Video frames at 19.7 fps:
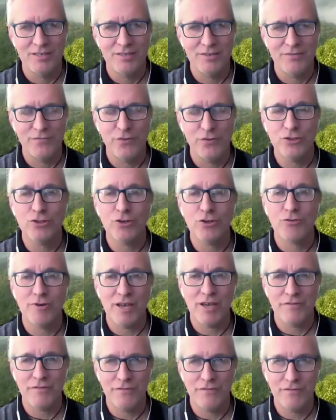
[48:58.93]

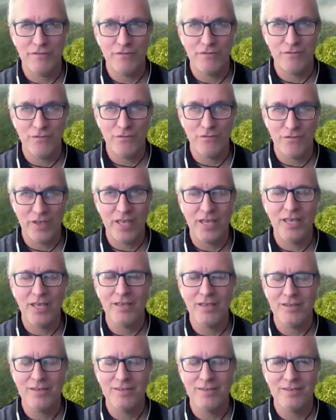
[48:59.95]
photographing
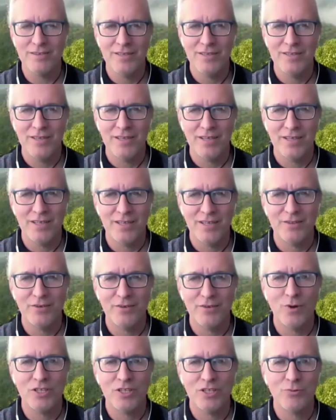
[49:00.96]
and
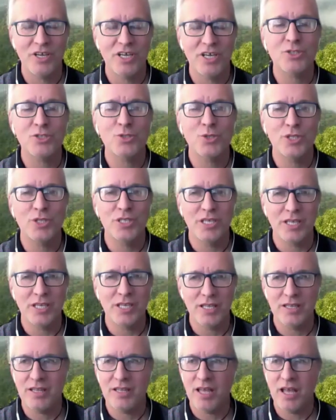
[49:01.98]
what we are studying
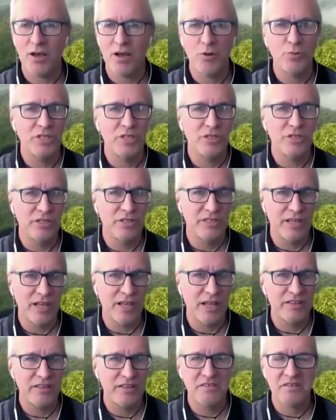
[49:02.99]
and how we do that.